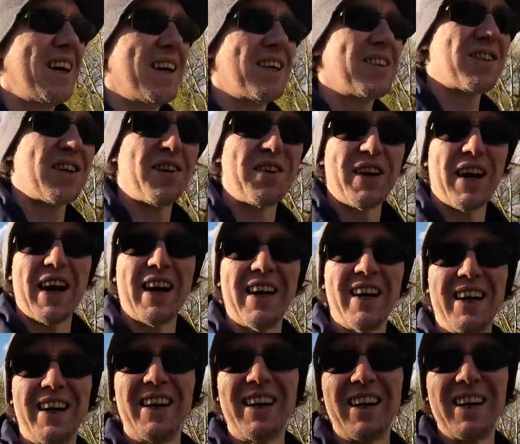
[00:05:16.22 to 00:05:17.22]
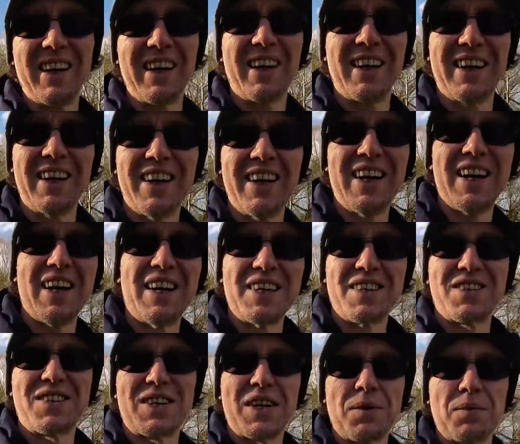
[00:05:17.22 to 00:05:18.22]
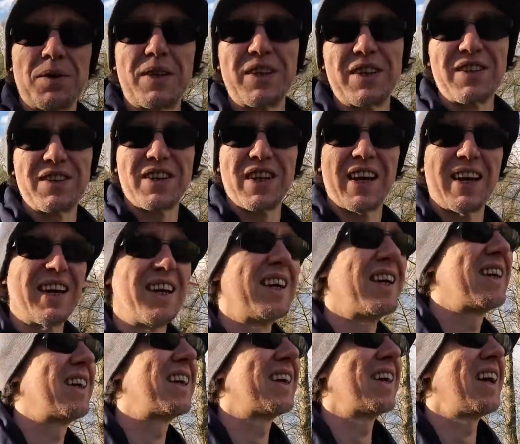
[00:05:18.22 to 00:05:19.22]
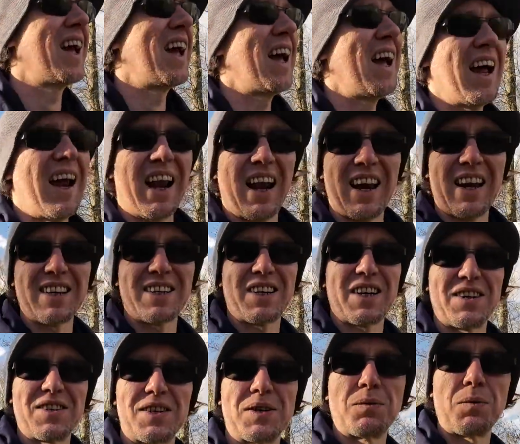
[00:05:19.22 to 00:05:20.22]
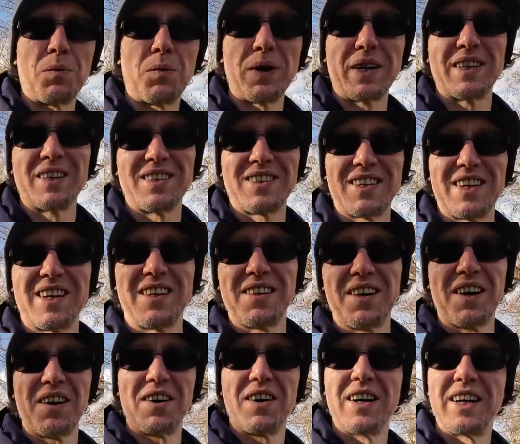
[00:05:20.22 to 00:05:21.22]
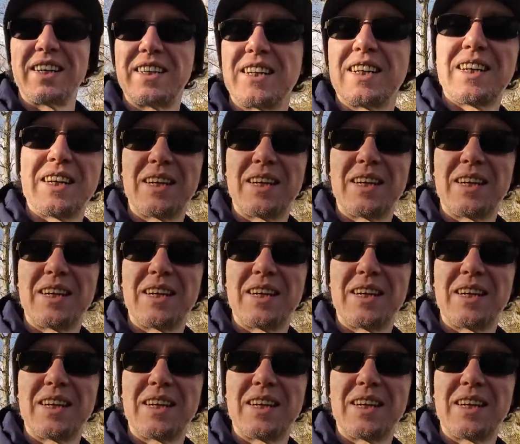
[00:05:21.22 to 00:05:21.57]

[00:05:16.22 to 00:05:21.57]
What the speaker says: So yeah, stick with us. Let's go see what we can see in the hide.